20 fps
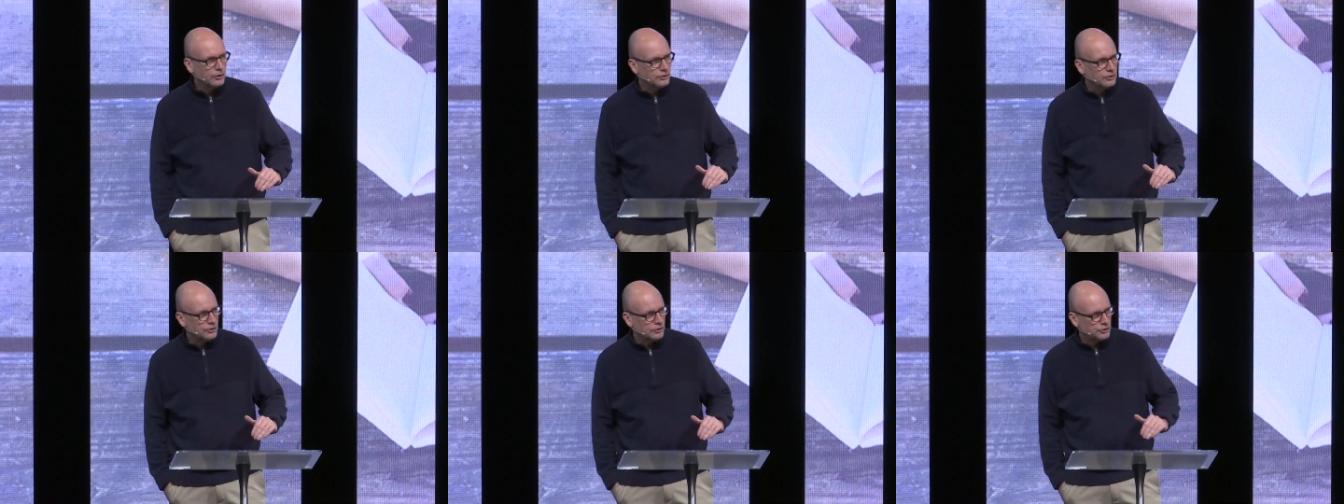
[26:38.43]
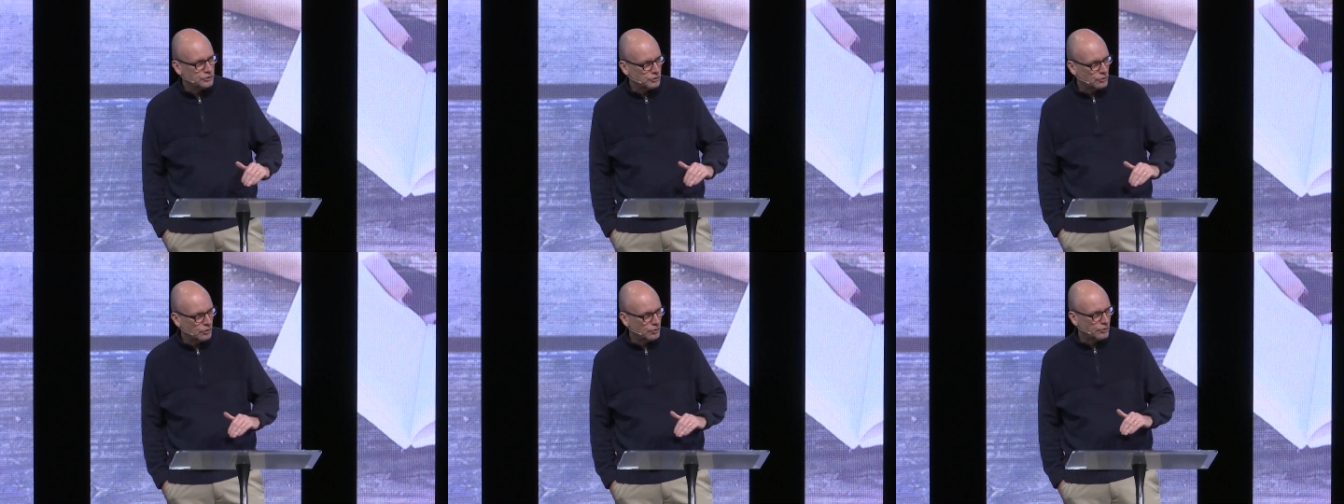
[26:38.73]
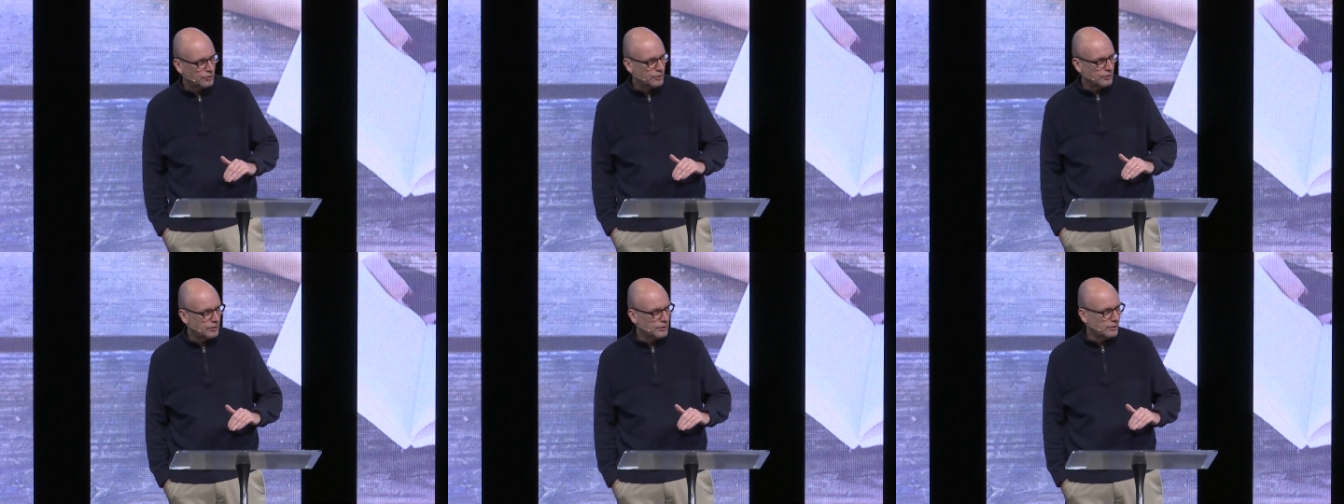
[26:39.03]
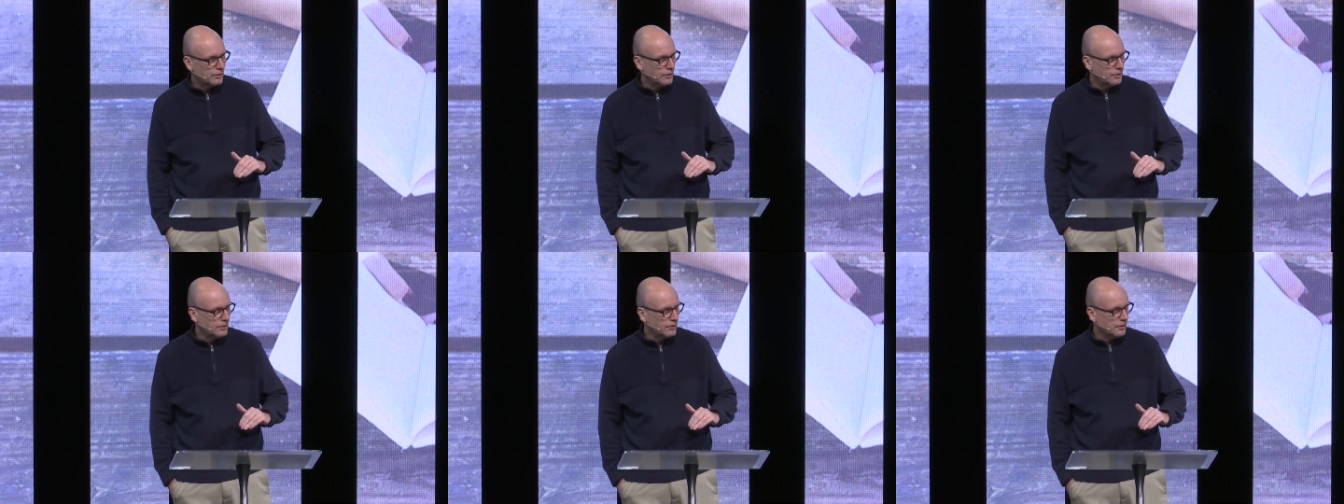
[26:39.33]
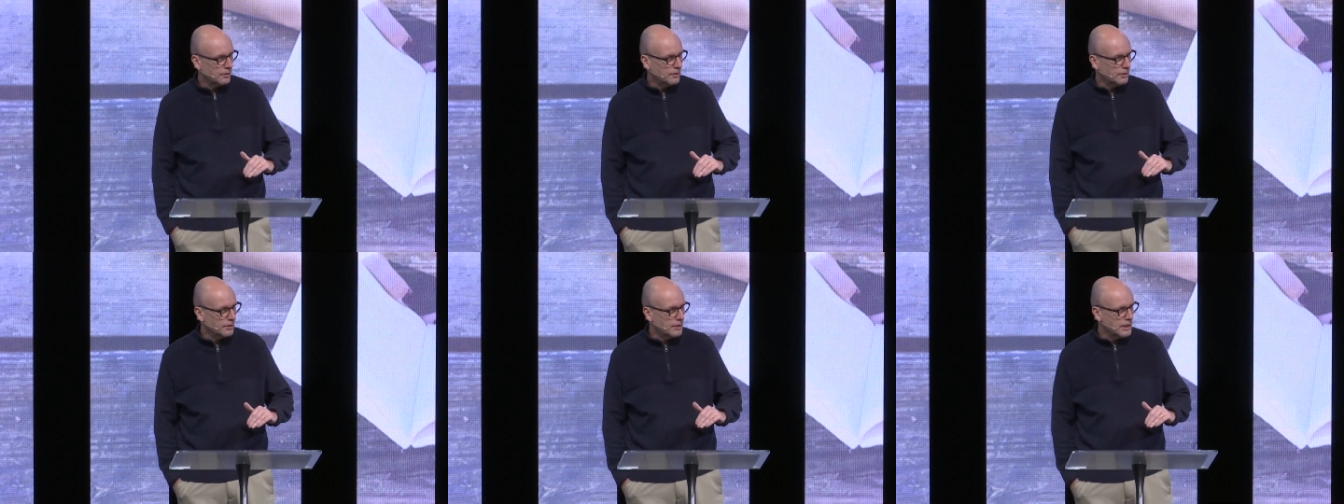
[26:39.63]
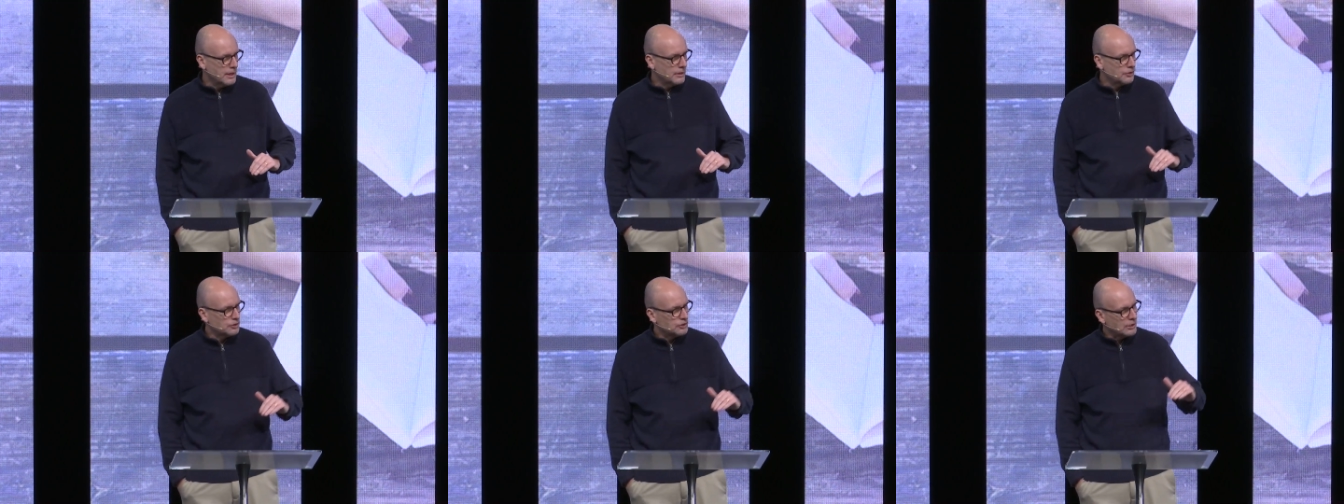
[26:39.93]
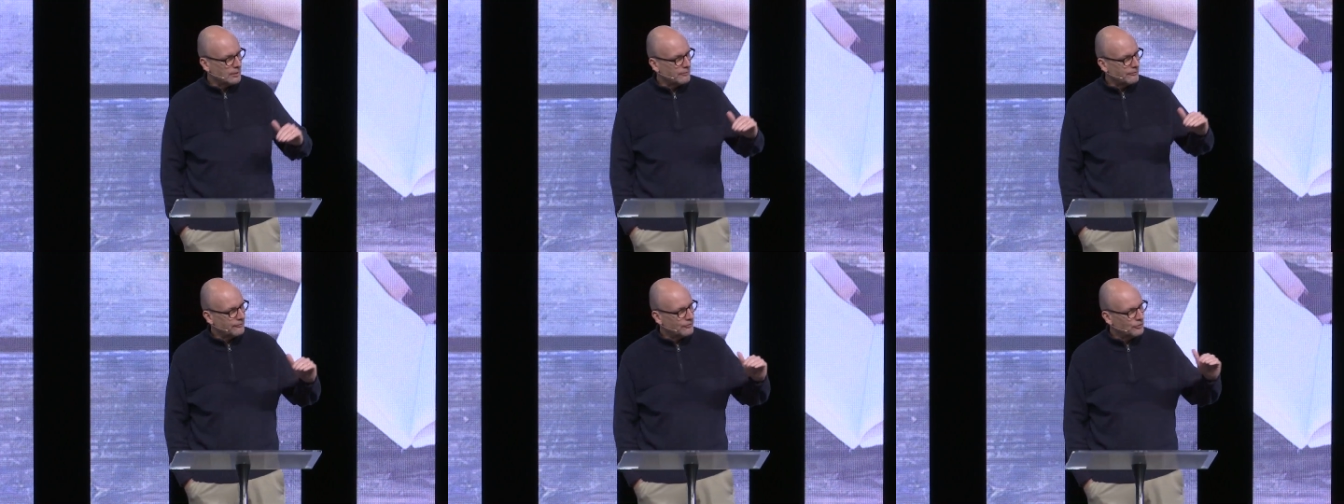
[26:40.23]
to shoulder. And
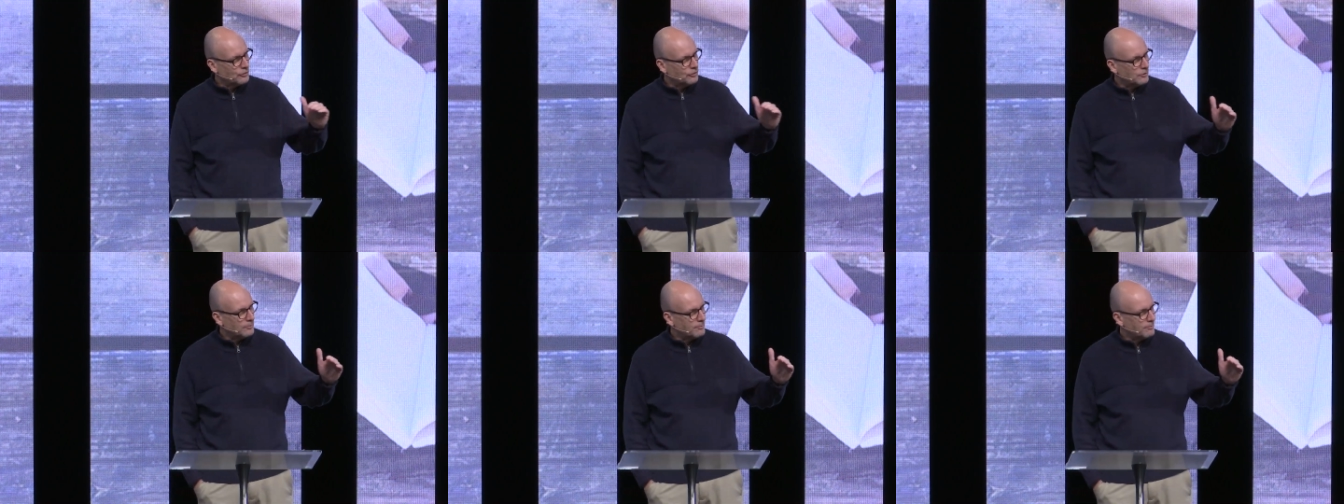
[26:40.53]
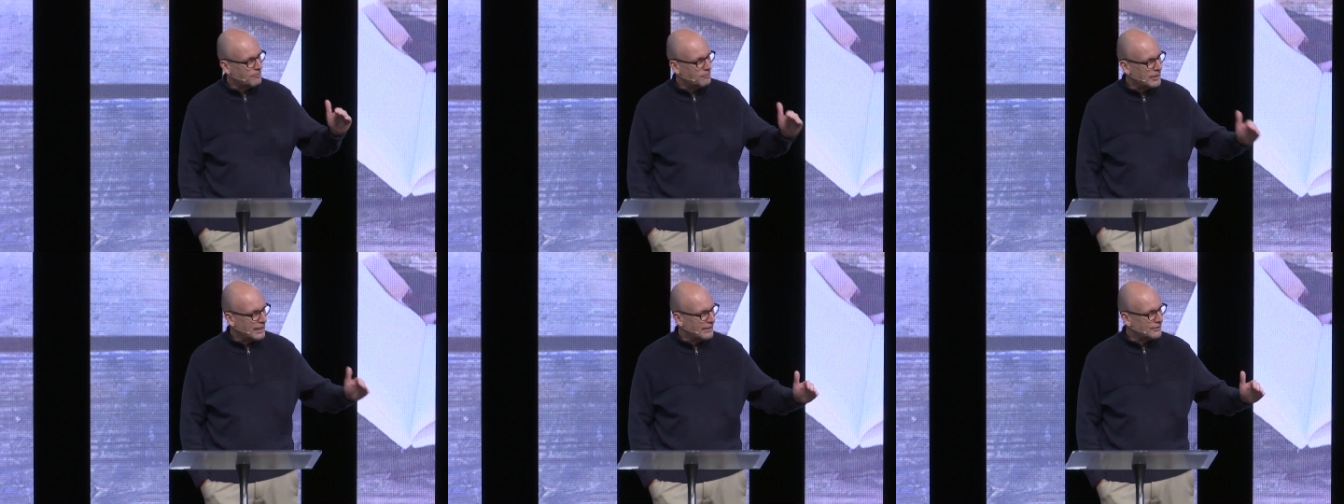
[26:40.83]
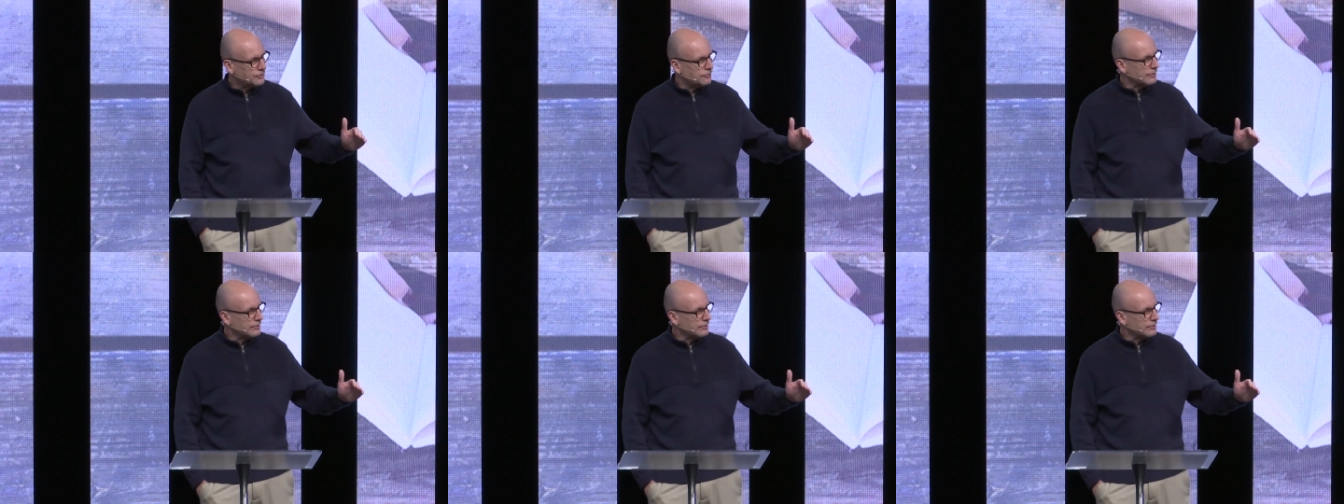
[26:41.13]
some of your best